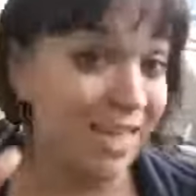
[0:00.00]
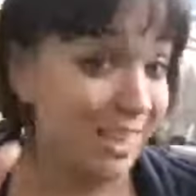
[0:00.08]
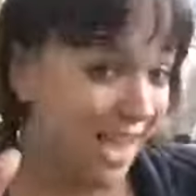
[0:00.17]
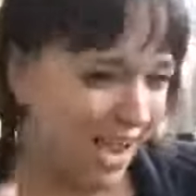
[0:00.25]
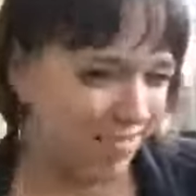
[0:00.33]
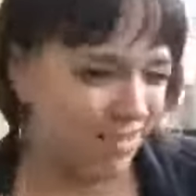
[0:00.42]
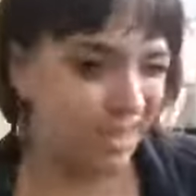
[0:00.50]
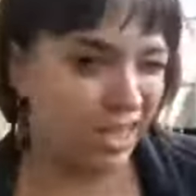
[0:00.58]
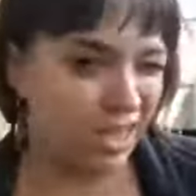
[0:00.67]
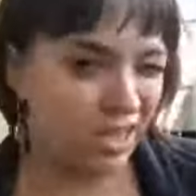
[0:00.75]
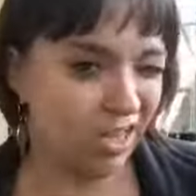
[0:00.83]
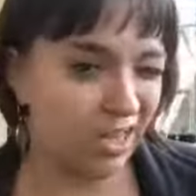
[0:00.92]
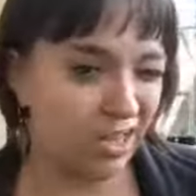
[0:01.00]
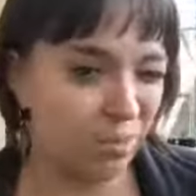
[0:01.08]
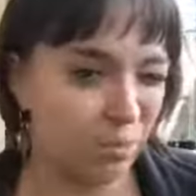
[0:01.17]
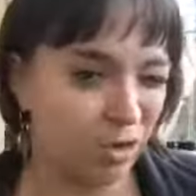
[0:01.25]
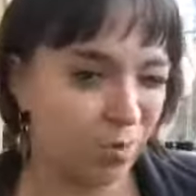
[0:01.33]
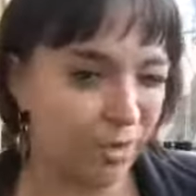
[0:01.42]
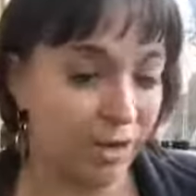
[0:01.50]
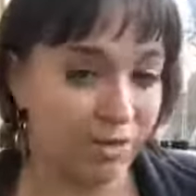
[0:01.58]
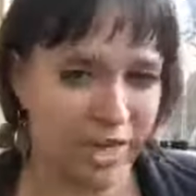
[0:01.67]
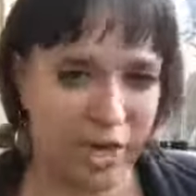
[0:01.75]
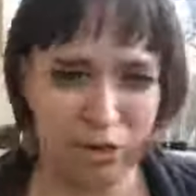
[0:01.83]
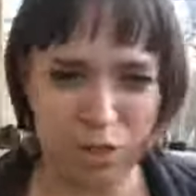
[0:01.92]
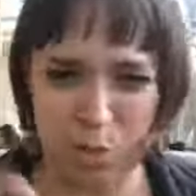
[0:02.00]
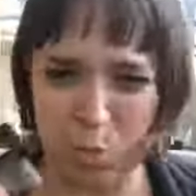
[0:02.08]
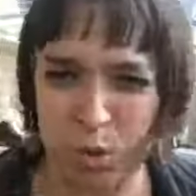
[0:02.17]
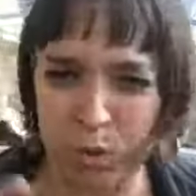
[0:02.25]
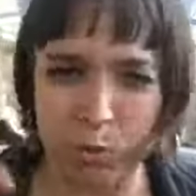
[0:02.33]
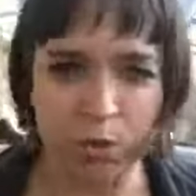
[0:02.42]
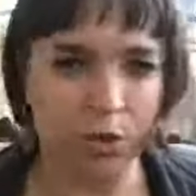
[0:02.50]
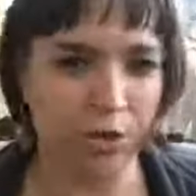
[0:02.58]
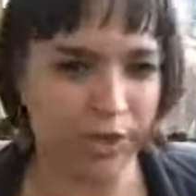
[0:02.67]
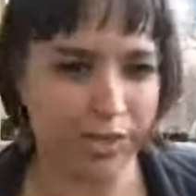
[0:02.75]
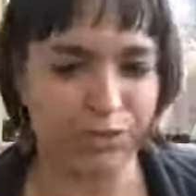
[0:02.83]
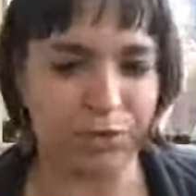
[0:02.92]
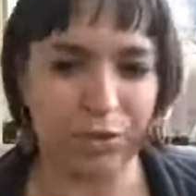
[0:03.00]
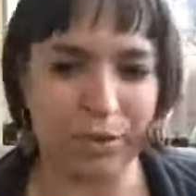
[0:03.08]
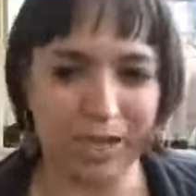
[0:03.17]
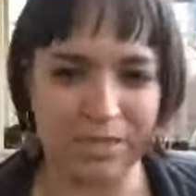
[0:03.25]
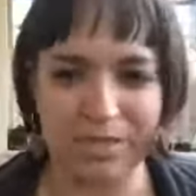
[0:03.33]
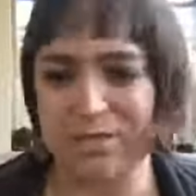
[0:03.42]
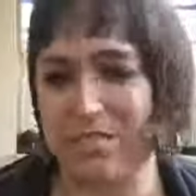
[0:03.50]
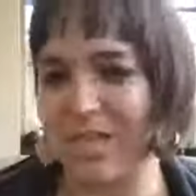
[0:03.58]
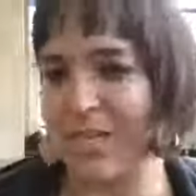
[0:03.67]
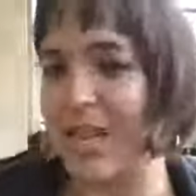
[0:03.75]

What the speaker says: that they have to think a little more about, that aren't just one word or yes or no answers,